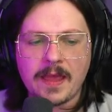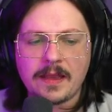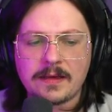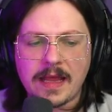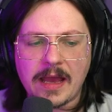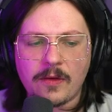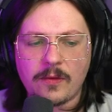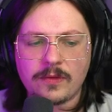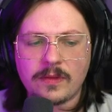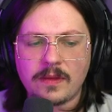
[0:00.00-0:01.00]
Now,
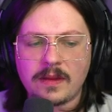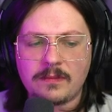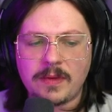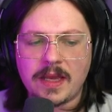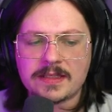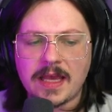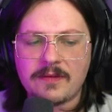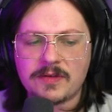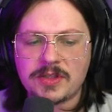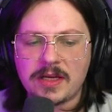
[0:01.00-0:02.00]
because I
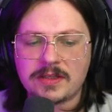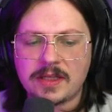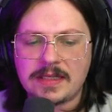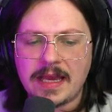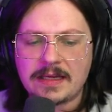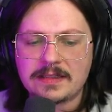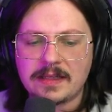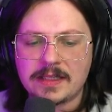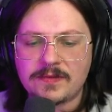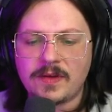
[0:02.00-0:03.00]
haven't changed the text in
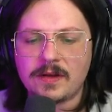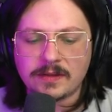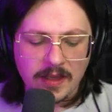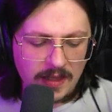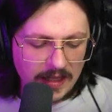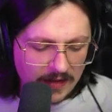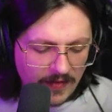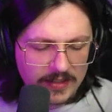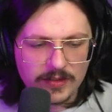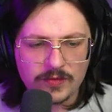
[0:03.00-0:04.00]
this field, if
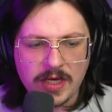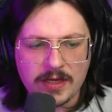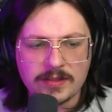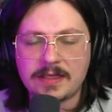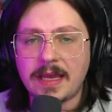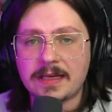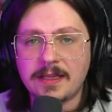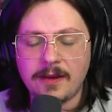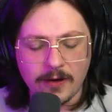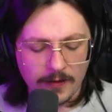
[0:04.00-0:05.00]
I do change the text
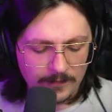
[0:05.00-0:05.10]
here,